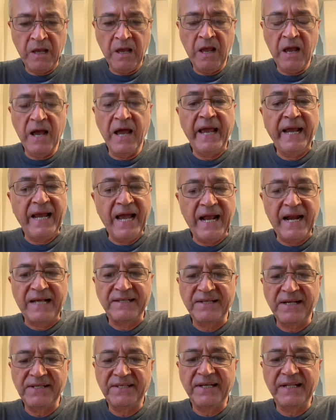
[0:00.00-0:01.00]
Again, as
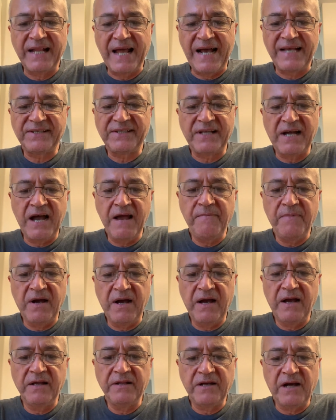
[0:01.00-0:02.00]
I said last time
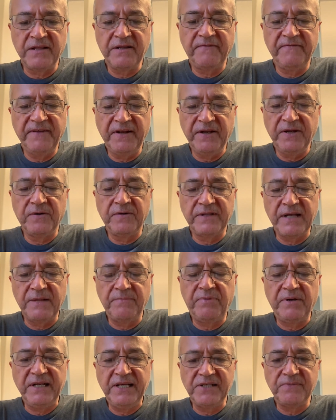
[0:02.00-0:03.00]
in the other video, that
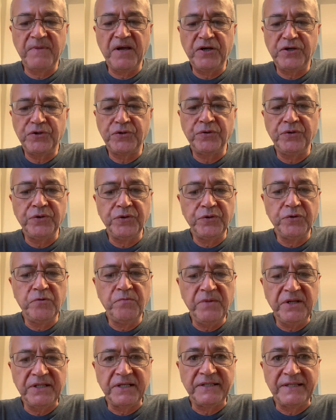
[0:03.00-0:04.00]
please make sure you do
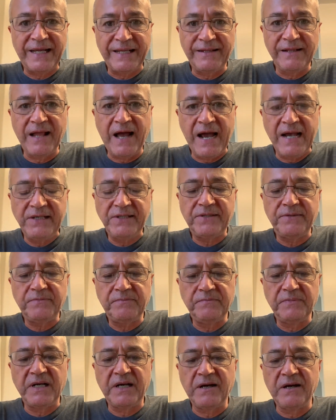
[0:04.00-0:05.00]
meet the deadlines,
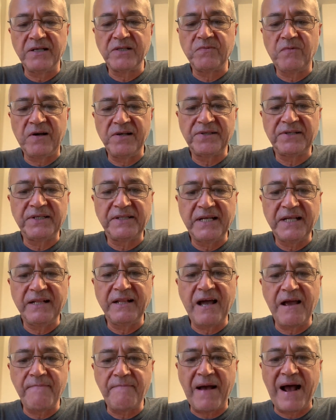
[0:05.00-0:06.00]
because once the
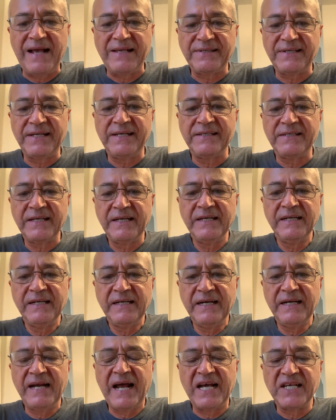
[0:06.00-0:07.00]
deadline passes,
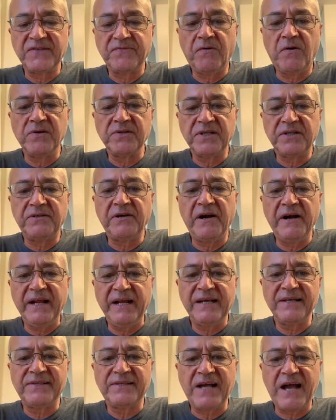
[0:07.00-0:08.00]
now as far as the
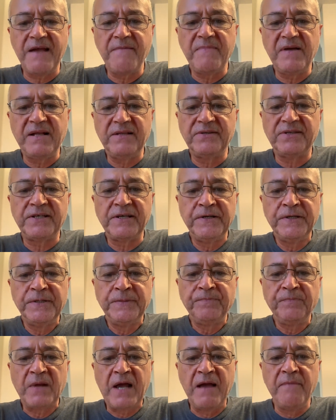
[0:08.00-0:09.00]
turning assignments,
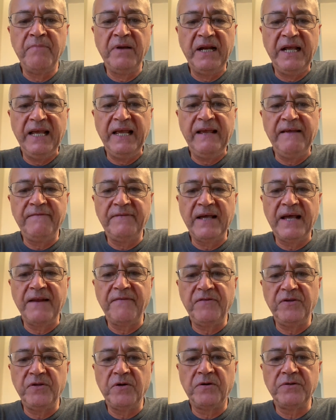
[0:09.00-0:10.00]
I believe that
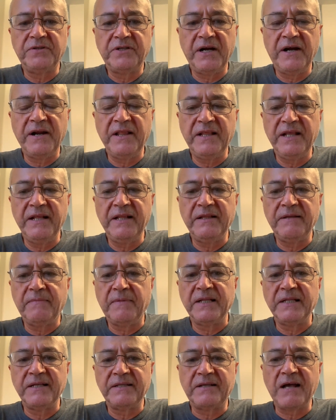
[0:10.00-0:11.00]
if you don't turn it in
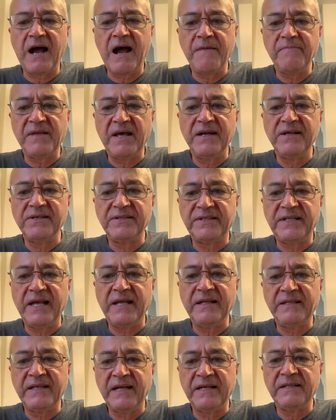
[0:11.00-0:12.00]
by the time that is
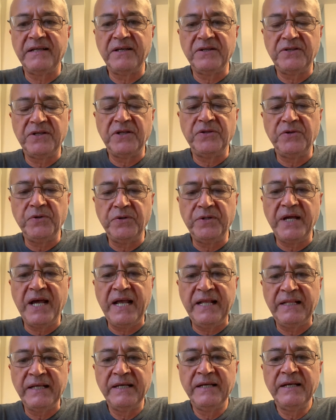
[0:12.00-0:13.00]
the due
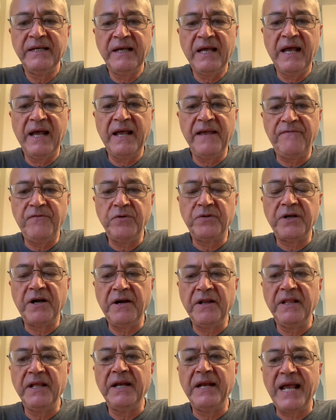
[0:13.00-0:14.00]
date, if you
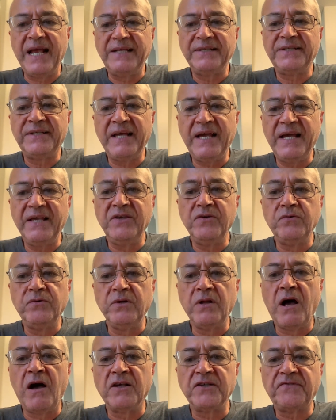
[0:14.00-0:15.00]
turn it in next day, you will
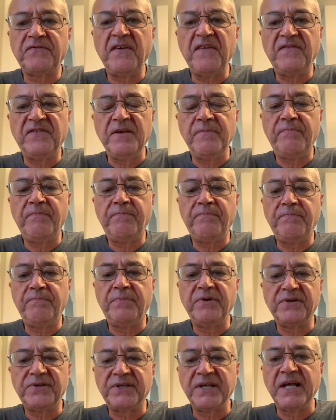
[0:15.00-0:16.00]
lose
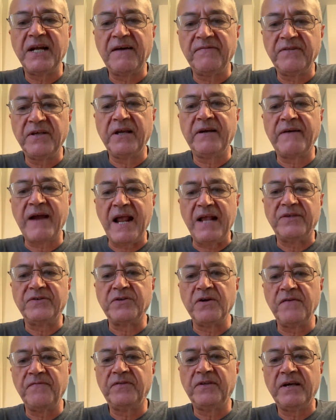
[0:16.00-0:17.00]
50% of the grade.
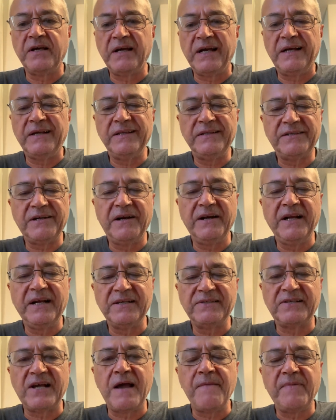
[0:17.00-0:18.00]
So if the turning
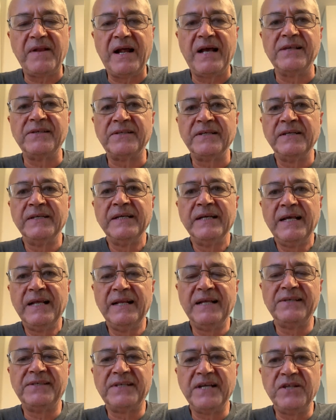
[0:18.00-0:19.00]
assignment has,
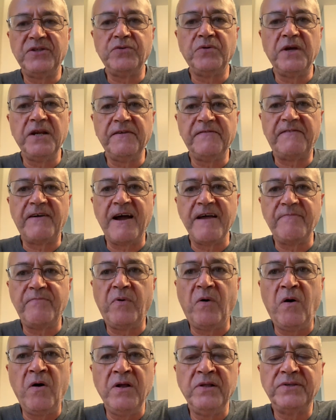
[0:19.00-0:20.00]
let's say, 25
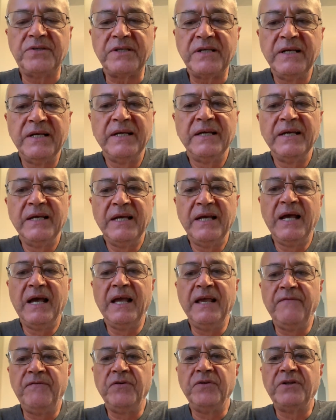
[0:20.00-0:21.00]
points,
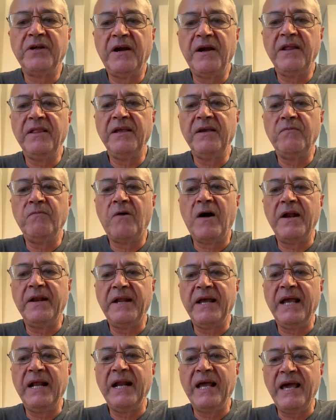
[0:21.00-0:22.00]
if you turn it in 1
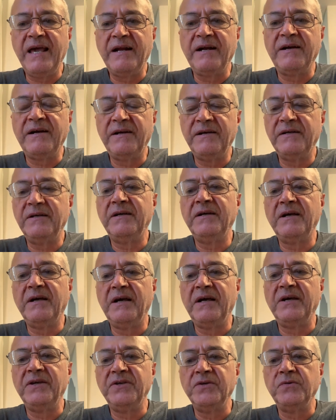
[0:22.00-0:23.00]
day later,
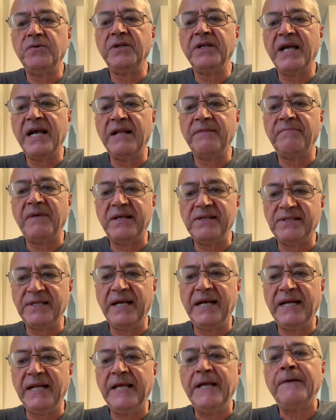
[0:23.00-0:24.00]
you will get
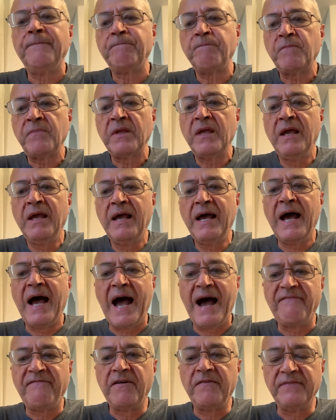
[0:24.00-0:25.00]
basically
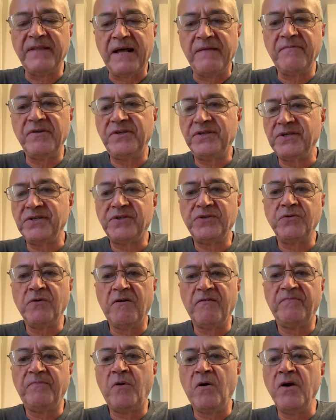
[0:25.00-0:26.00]
half of that, which is
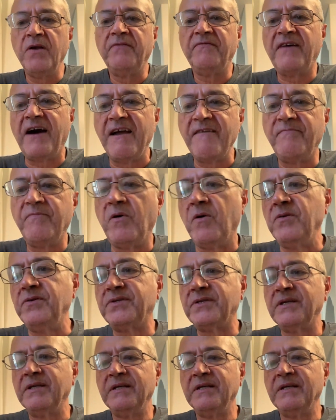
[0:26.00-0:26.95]
12.5 points.